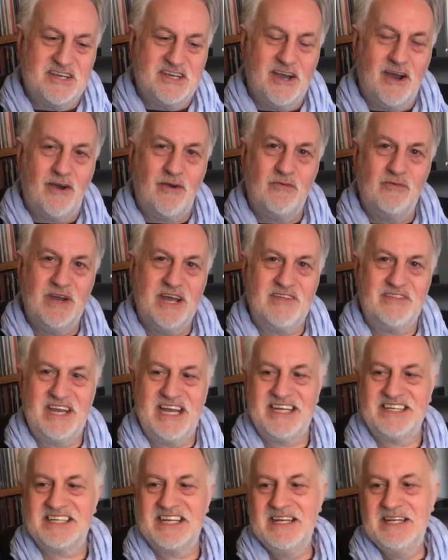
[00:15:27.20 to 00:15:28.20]
go with
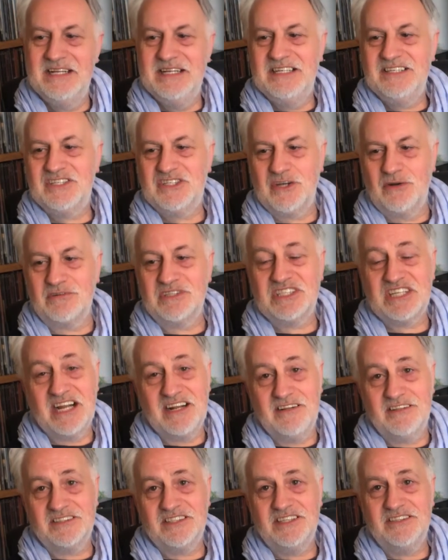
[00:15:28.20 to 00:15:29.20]
it. So,
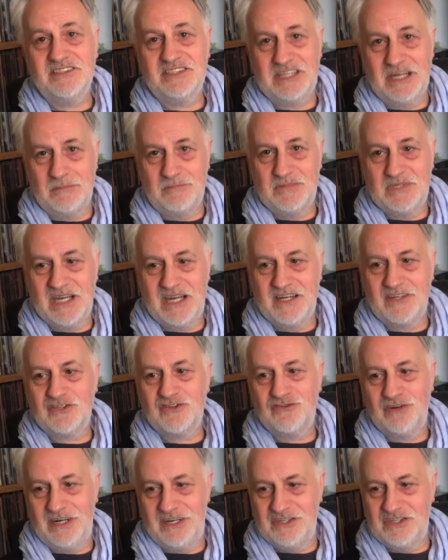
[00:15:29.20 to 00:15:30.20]
singleton, diptych,
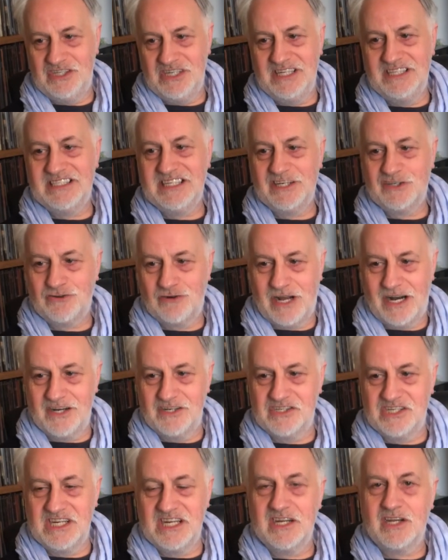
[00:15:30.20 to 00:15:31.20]
trilogy,
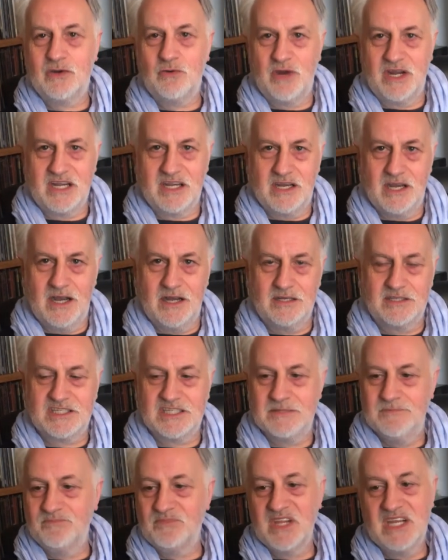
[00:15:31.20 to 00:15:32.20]
tetralogy,
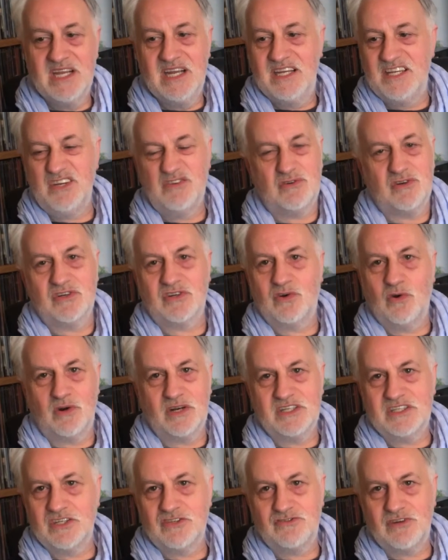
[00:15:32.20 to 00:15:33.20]
quincunx. You could call
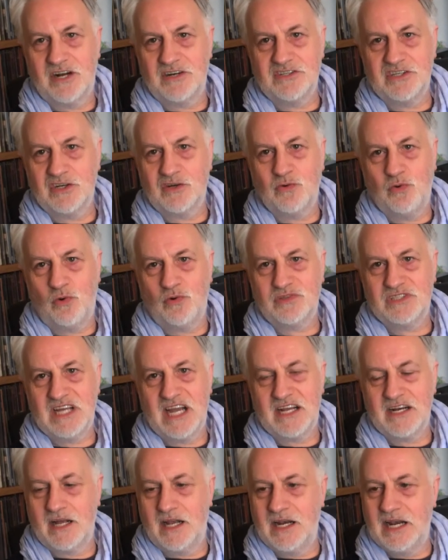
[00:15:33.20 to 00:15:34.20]
it tetralogy,
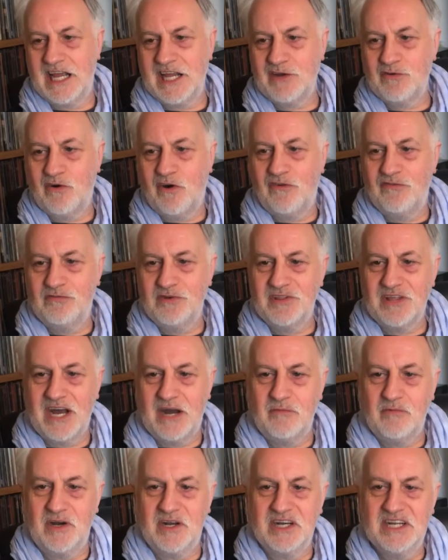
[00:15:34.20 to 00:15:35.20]
quartet. I'll let you off with
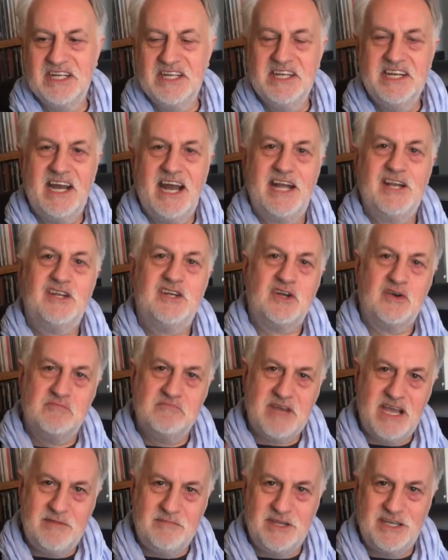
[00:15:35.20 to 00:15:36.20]
that one. And,
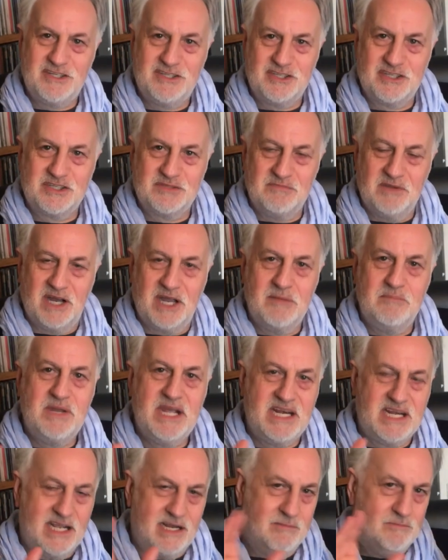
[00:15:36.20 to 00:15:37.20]
maybe it's just my
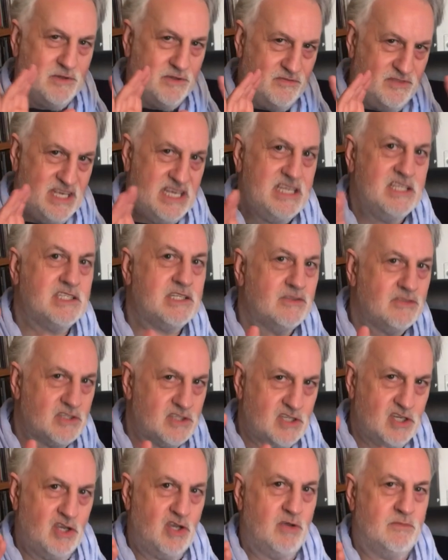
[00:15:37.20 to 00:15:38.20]
opinion, but these are the
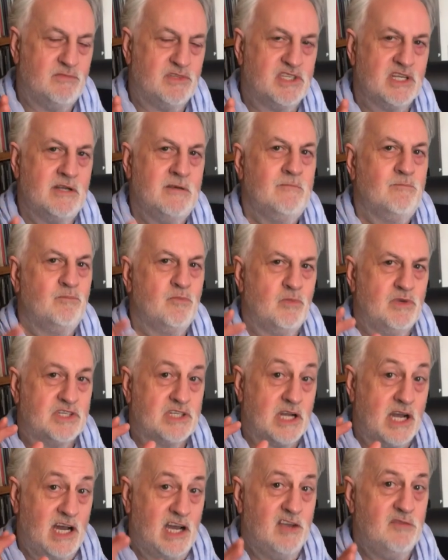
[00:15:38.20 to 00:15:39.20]
terms
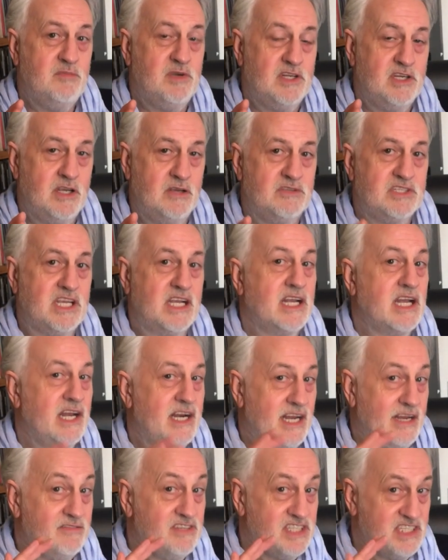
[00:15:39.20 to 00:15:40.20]
which I've been using
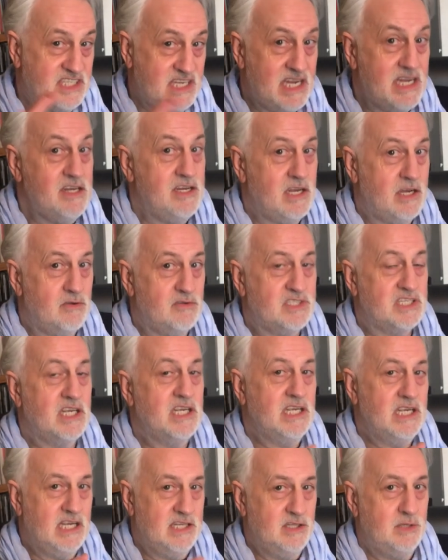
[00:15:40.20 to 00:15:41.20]
and I've seen used
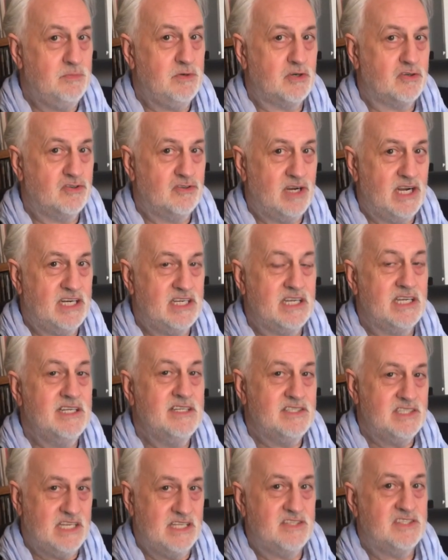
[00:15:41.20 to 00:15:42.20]
in the book trade
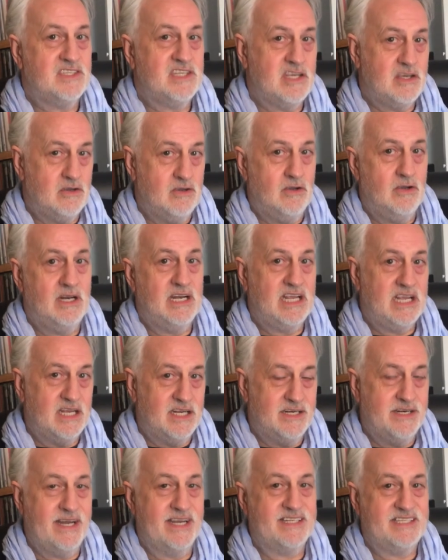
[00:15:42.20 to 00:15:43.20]
since the early
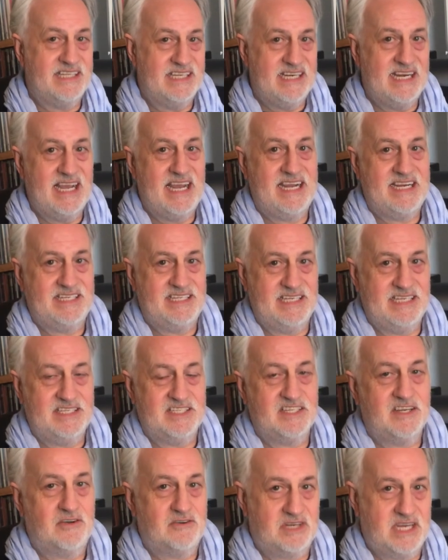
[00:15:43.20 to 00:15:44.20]

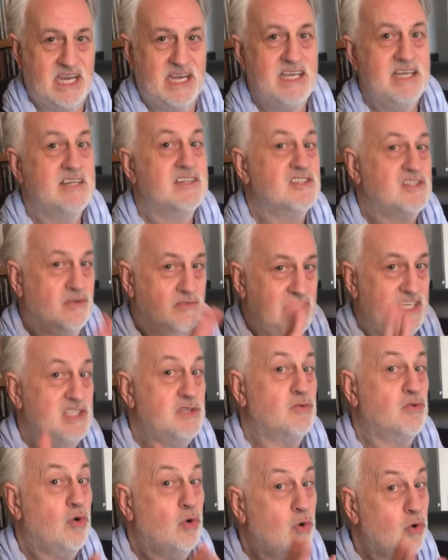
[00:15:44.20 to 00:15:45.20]
1980s. Okay, so these
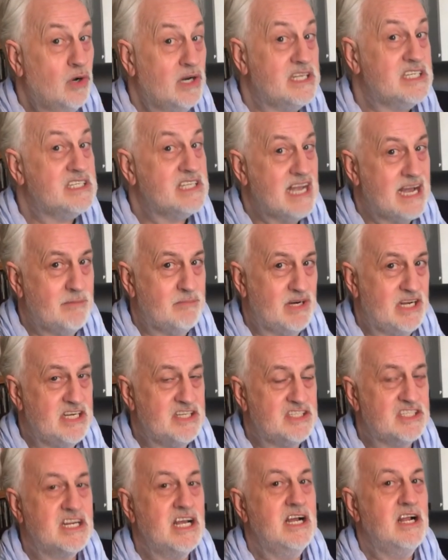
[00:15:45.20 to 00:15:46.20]
are all
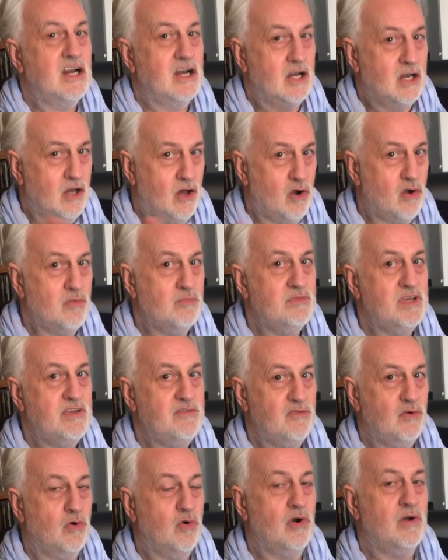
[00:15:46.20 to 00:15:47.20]
established long
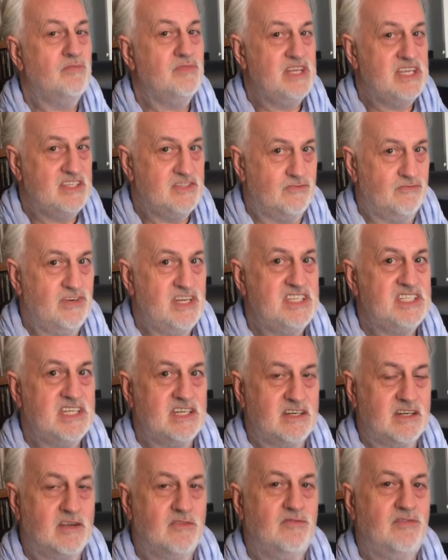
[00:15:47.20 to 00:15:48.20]
before these
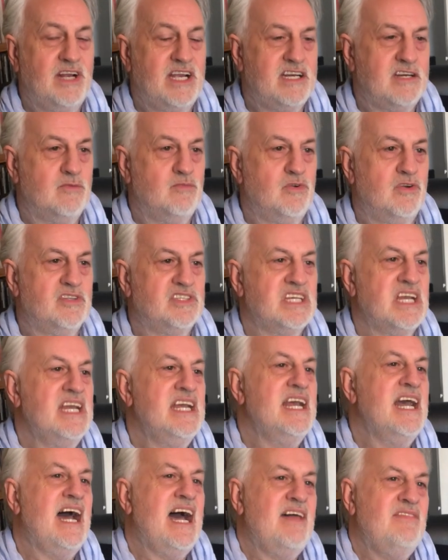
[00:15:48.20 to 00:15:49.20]
recent conflated words.
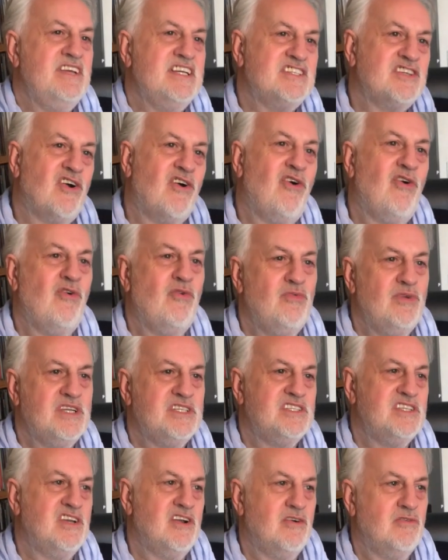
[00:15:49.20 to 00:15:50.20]
And there's always
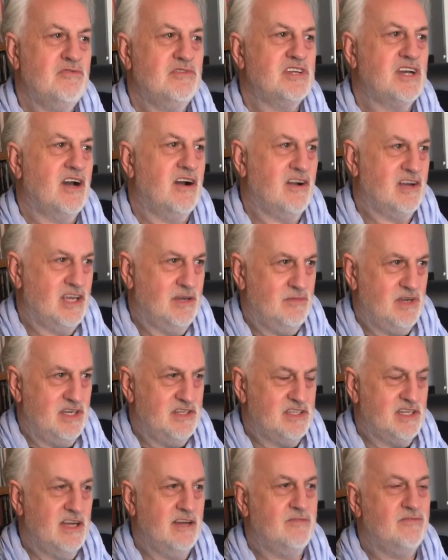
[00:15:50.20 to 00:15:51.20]
the old
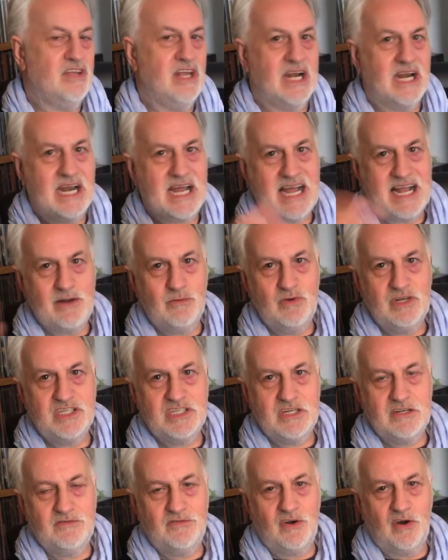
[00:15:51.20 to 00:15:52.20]
argument of the
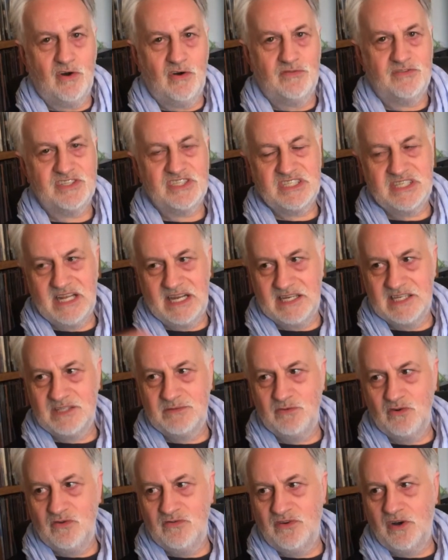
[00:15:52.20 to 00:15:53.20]
language evolves, things
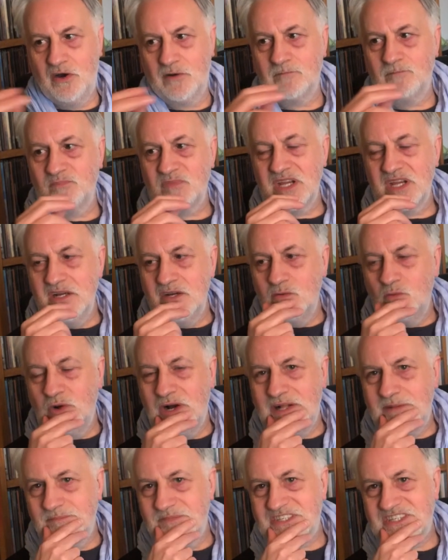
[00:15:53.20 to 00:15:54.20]
move on.
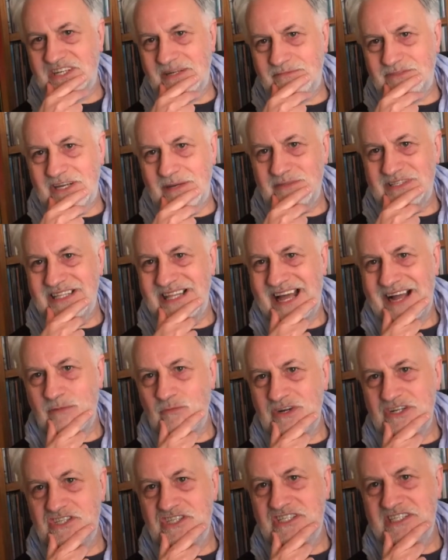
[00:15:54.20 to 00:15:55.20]
Well, sometimes
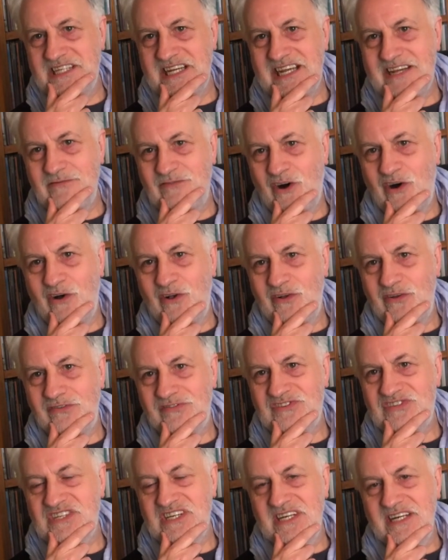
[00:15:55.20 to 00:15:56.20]
language
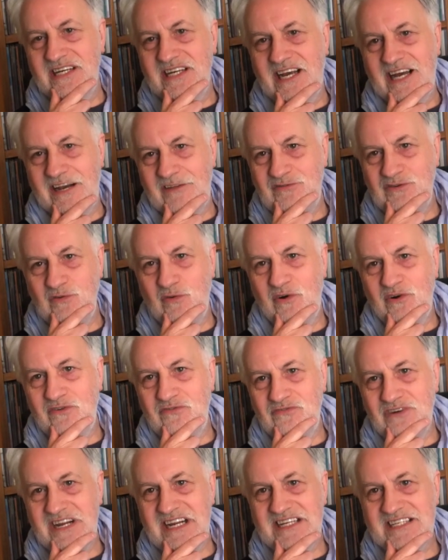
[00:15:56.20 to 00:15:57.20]
devolves. And if you want to
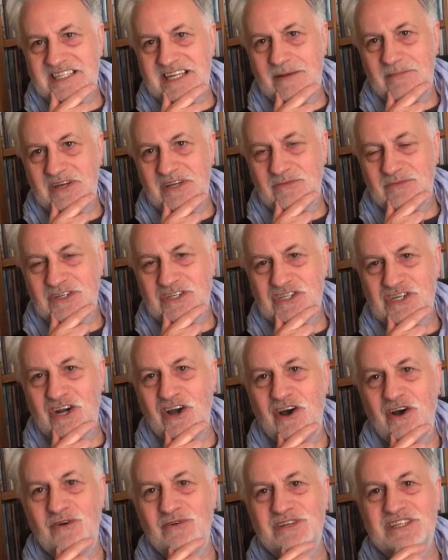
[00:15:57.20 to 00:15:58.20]
read something which
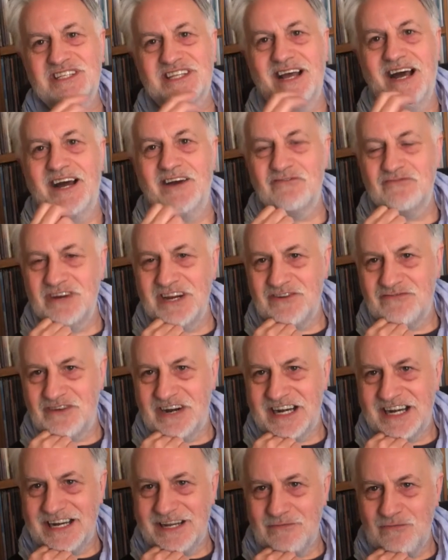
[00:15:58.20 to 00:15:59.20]
shows that, read
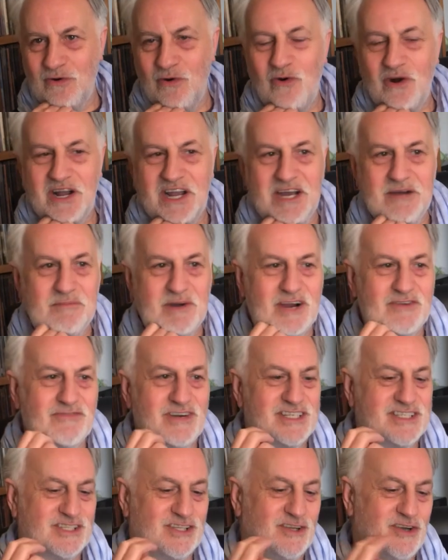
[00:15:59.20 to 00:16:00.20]
Ridley Walker by
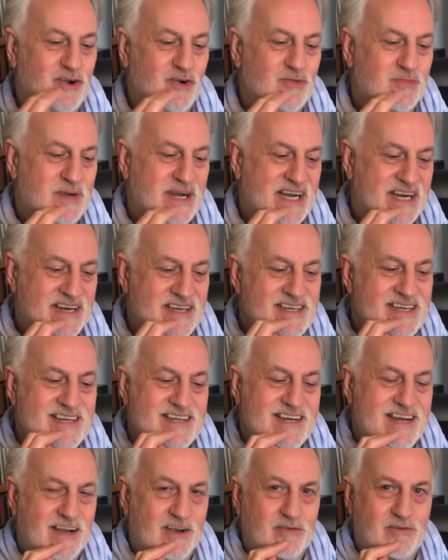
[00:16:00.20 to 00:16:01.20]
Russell Hoban,
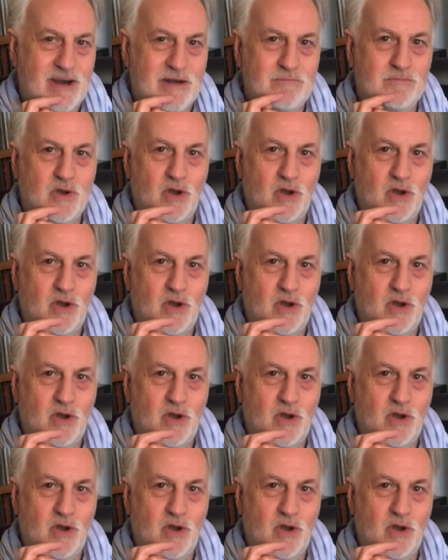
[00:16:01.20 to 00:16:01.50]
a great